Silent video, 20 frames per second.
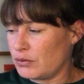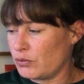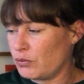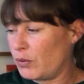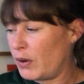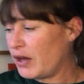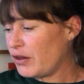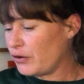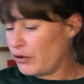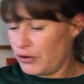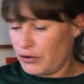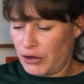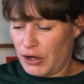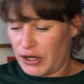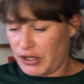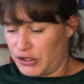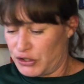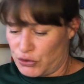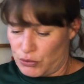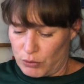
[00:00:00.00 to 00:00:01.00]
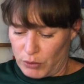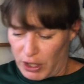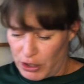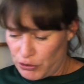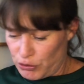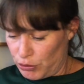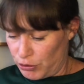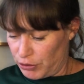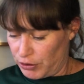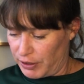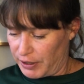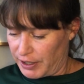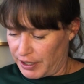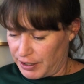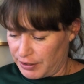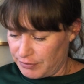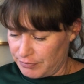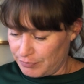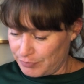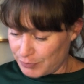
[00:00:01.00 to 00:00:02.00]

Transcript: whether or not it's retrograde,